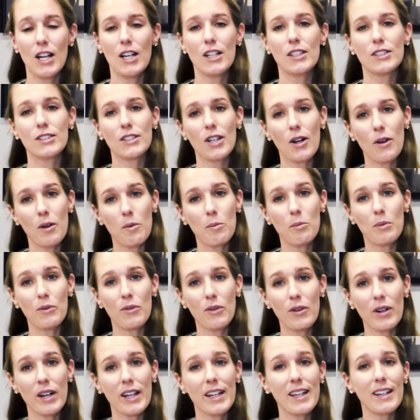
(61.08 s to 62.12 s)
So
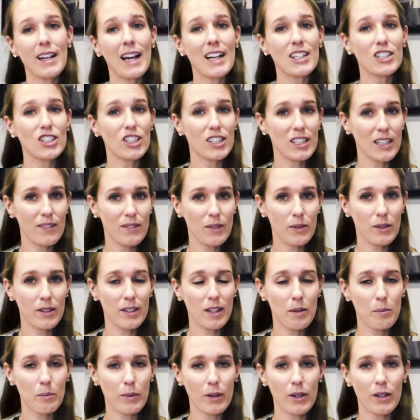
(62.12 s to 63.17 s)
before I can actually give you a
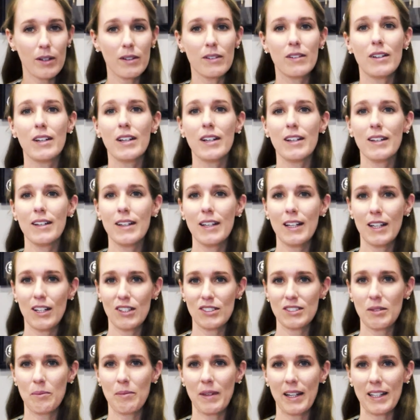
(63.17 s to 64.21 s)
number, here are
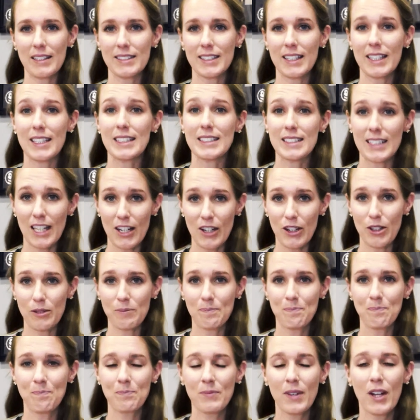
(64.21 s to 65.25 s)
some things to consider.
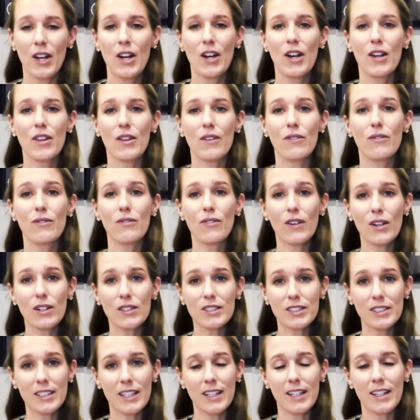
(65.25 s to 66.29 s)
The
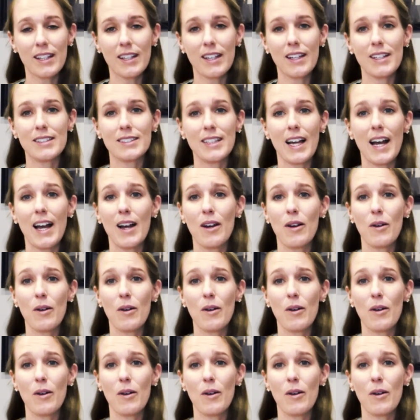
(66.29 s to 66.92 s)
first thing is that